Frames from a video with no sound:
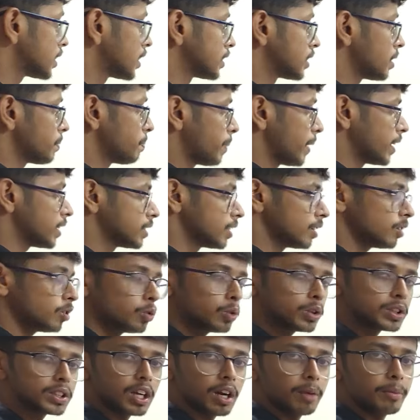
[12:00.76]
as a patient who
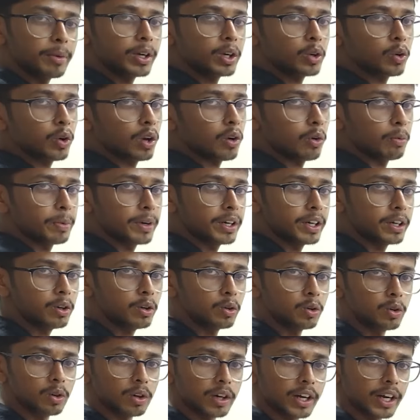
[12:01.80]
is coming to our OPD
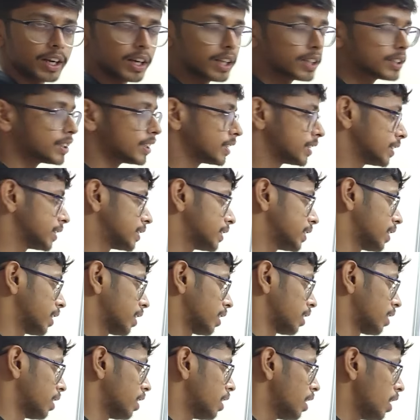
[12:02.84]
to get his ECG done.
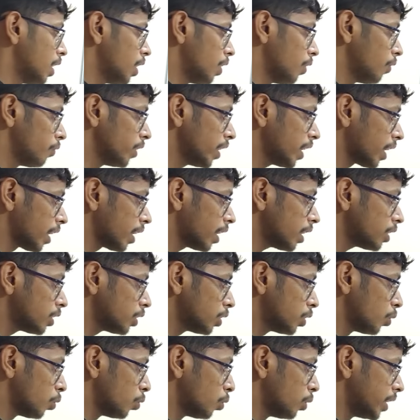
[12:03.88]
We connect
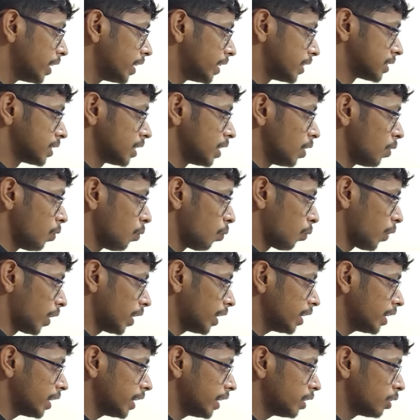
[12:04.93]
two leads,
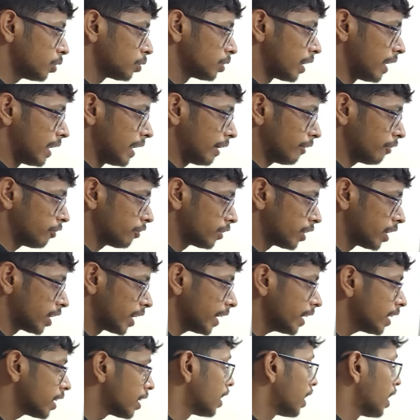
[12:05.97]
one lead to the left
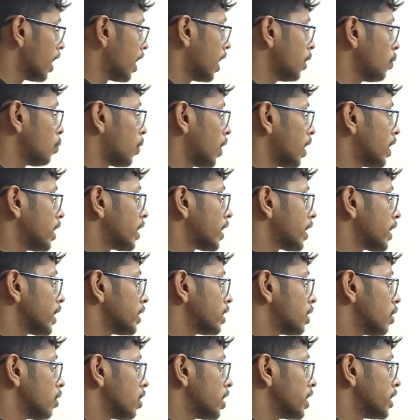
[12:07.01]
leg and one
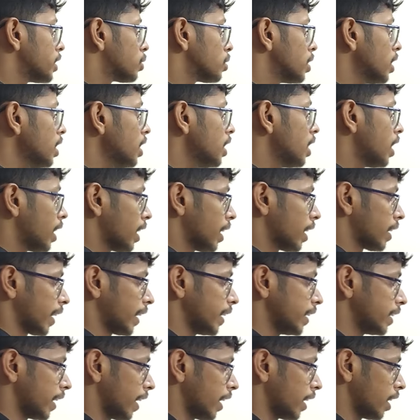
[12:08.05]
lead to the
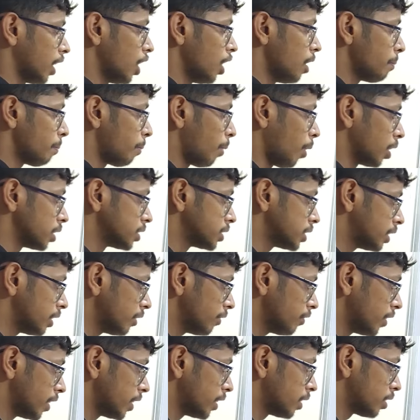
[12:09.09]
right hand.
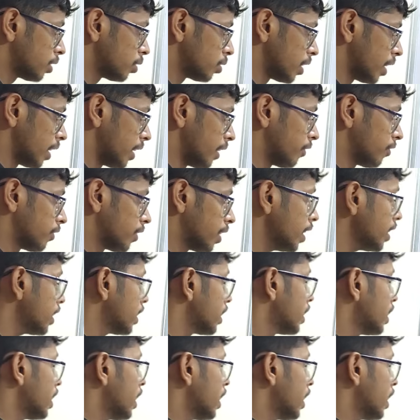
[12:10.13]
Positive lead to the left leg